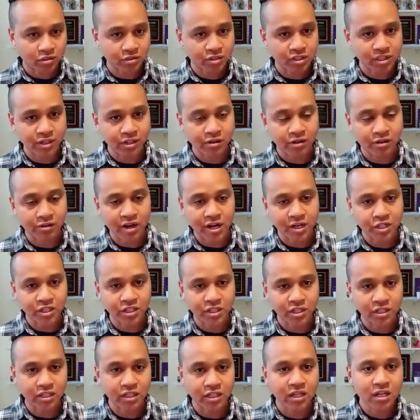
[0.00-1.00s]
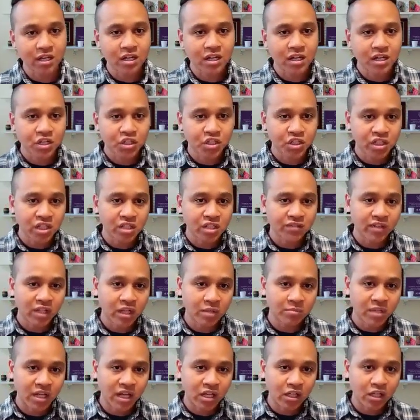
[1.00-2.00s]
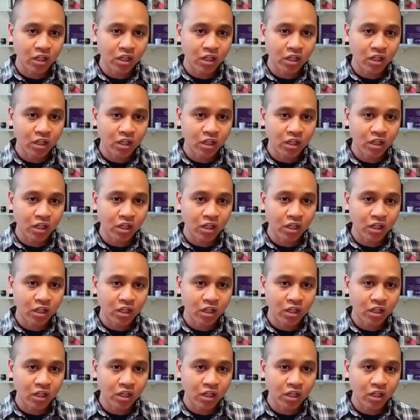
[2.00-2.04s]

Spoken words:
Sarah Garashian, she developed a